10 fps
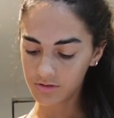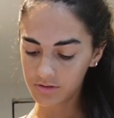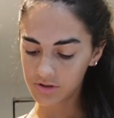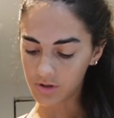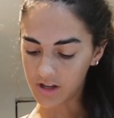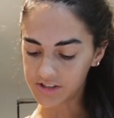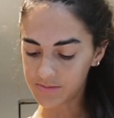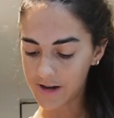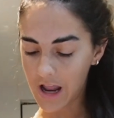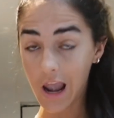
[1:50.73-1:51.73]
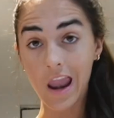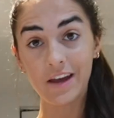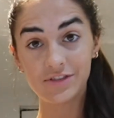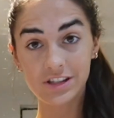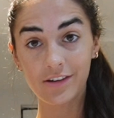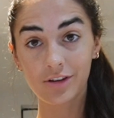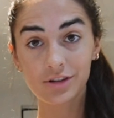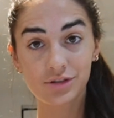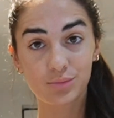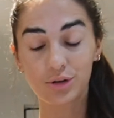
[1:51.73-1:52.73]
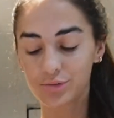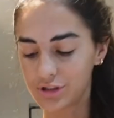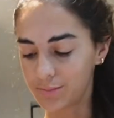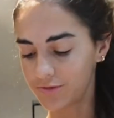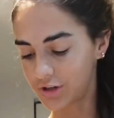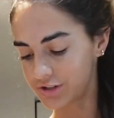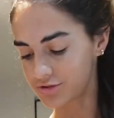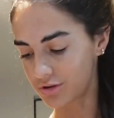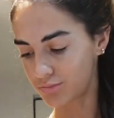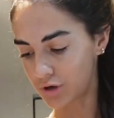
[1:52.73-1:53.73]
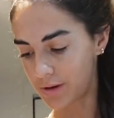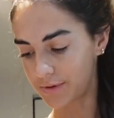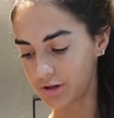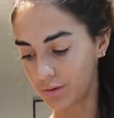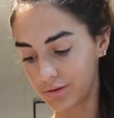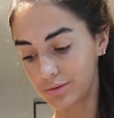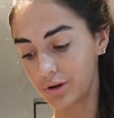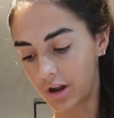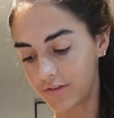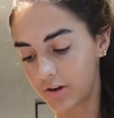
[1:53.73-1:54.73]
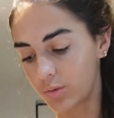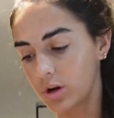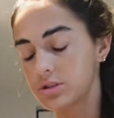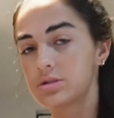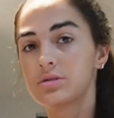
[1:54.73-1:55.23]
So that has been a lifesaver. So pro tip if you guys are on prep and going through a lot of egg whites.